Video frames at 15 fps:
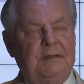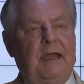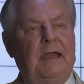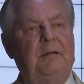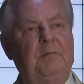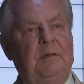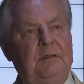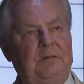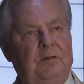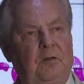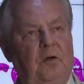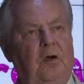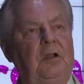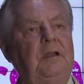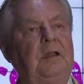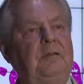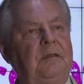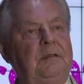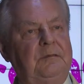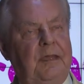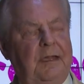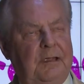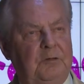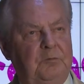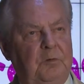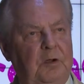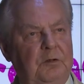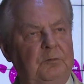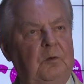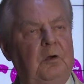time and so on and the Second
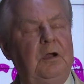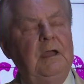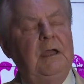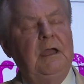World War,